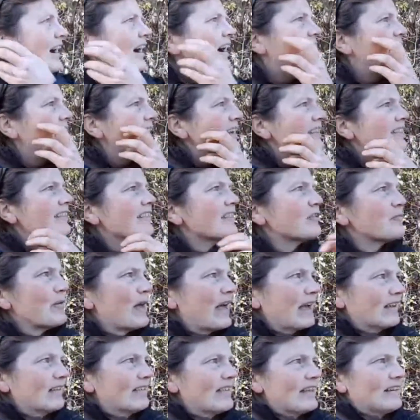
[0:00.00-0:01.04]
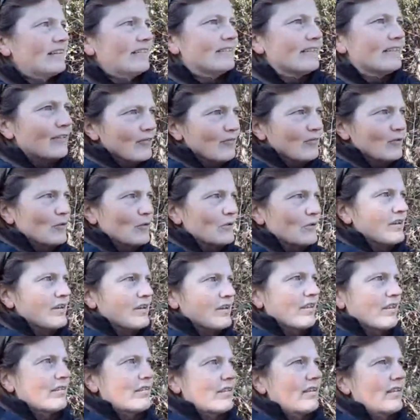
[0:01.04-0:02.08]
I suspect that in this
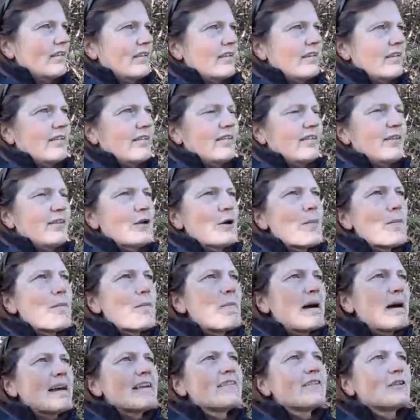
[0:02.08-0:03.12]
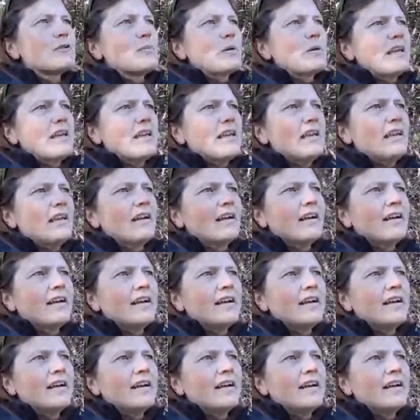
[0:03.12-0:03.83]
forest, there must be